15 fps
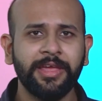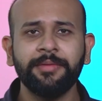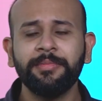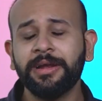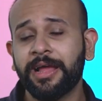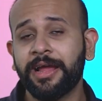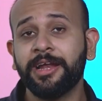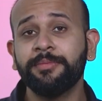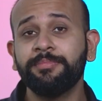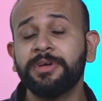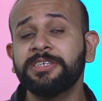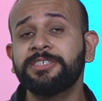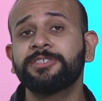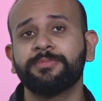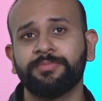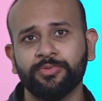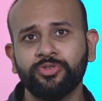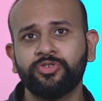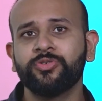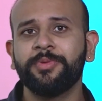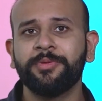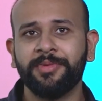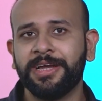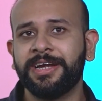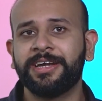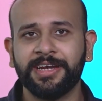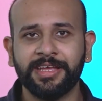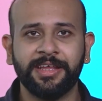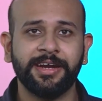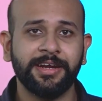Gaming lineup is supposed to be
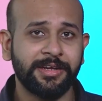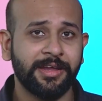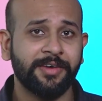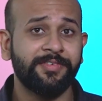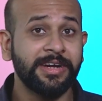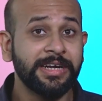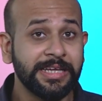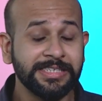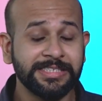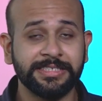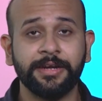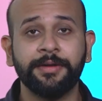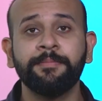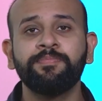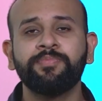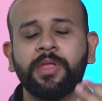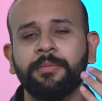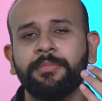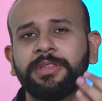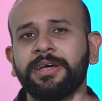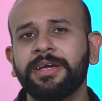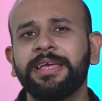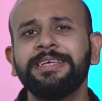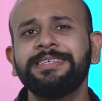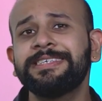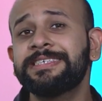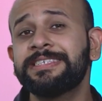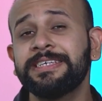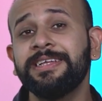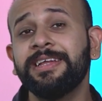military grade, tough and tested. But the
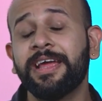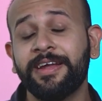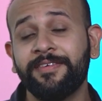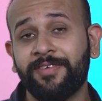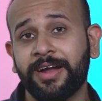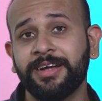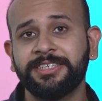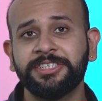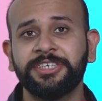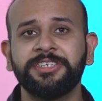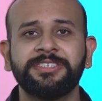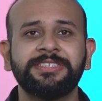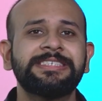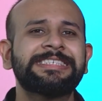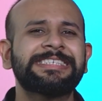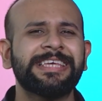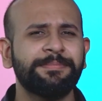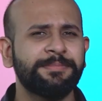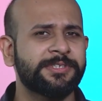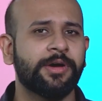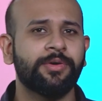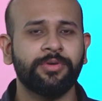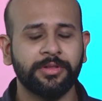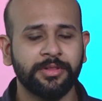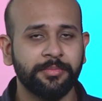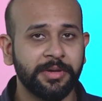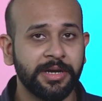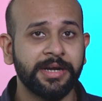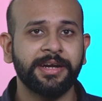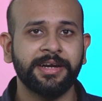A16 Advantage Edition skips out on the
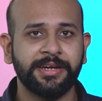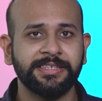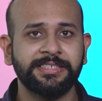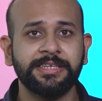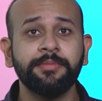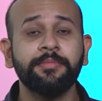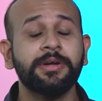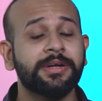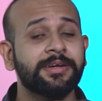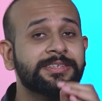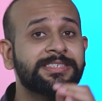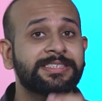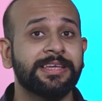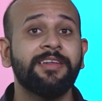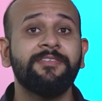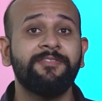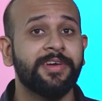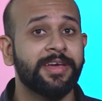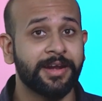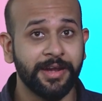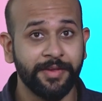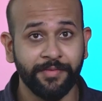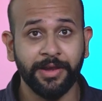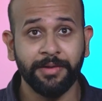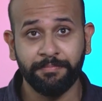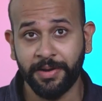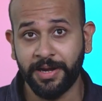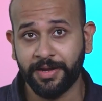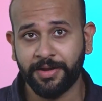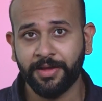military testing, but it is still fairly well
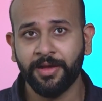built.